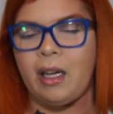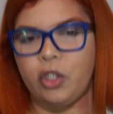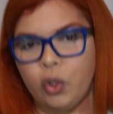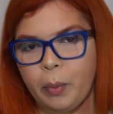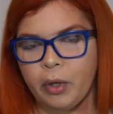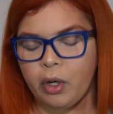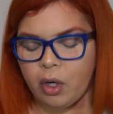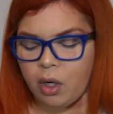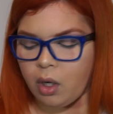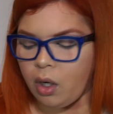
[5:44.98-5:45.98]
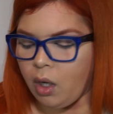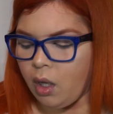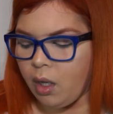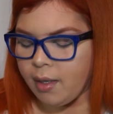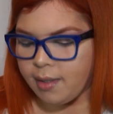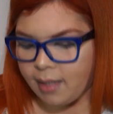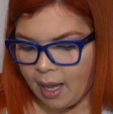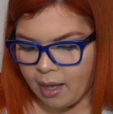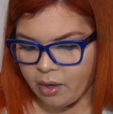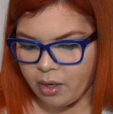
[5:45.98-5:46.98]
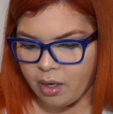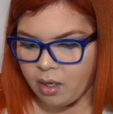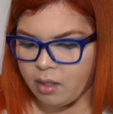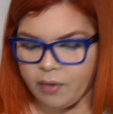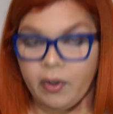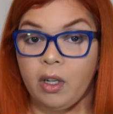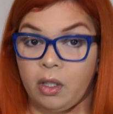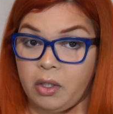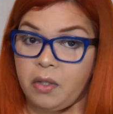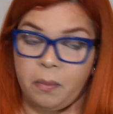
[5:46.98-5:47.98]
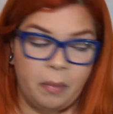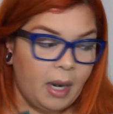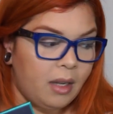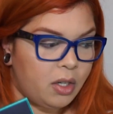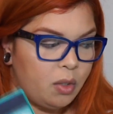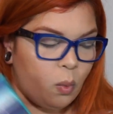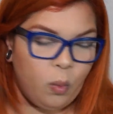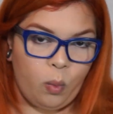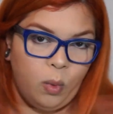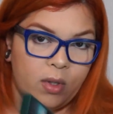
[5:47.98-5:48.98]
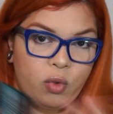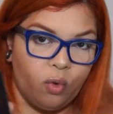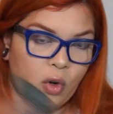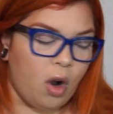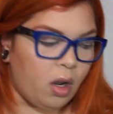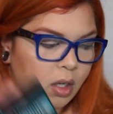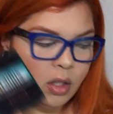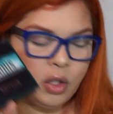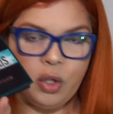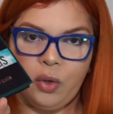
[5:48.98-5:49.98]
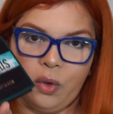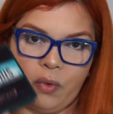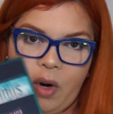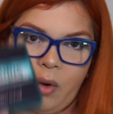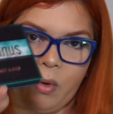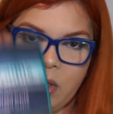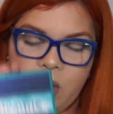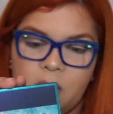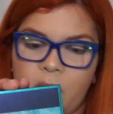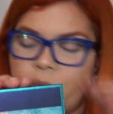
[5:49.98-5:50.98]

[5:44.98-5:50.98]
like Jupiter, Saturn, different colors, but I just was drawn to the red ones and the